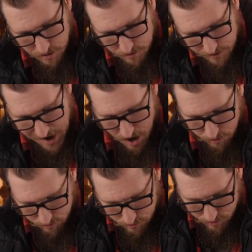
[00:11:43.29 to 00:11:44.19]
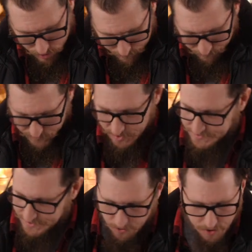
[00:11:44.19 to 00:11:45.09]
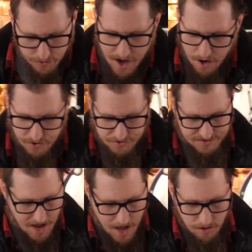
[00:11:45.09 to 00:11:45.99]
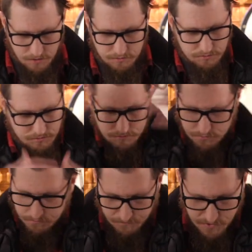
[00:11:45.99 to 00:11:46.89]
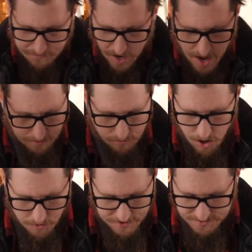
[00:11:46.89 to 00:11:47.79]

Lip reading: Now, you zeroed out your scale. You've got all this